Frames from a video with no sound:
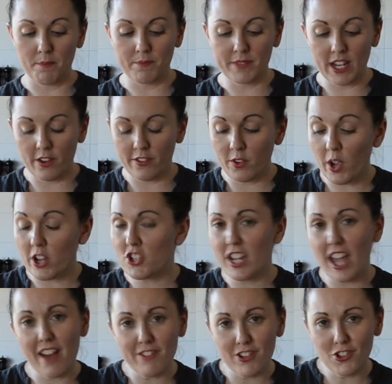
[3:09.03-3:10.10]
Now, if you actually
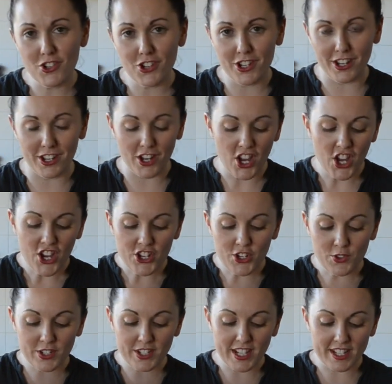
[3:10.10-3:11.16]
have a look at it, you'll
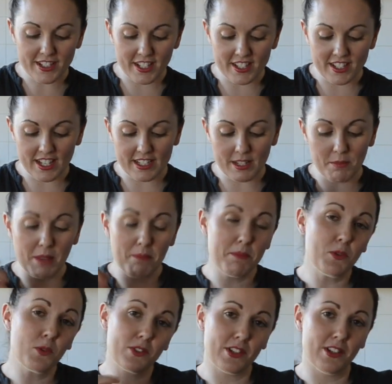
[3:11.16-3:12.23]
start to see some of the
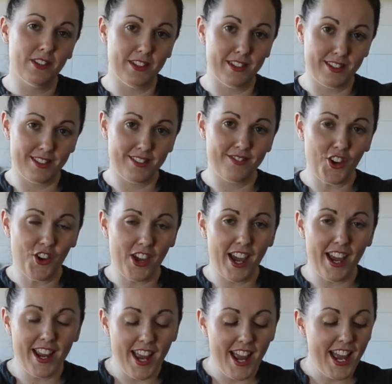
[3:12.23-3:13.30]
milk solids, okay?